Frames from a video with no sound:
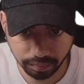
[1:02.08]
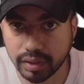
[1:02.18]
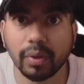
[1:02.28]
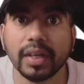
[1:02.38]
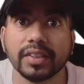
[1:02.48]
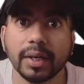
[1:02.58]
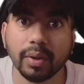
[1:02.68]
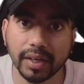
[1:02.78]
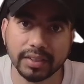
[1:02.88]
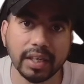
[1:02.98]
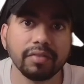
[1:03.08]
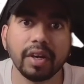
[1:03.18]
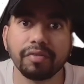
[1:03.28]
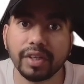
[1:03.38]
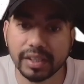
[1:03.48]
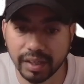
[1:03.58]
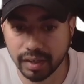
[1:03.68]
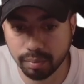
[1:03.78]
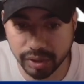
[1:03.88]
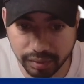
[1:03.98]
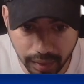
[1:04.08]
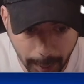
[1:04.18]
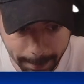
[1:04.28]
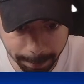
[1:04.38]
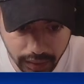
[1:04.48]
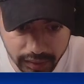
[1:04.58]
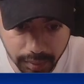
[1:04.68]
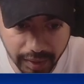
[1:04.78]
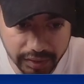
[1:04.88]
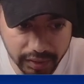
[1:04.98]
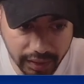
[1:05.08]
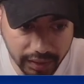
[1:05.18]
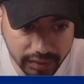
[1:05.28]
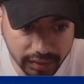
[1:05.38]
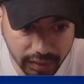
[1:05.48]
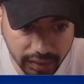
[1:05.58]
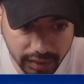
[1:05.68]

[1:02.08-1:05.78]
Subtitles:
Now let's try to understand where Vsync comes in. Let's imagine that this is a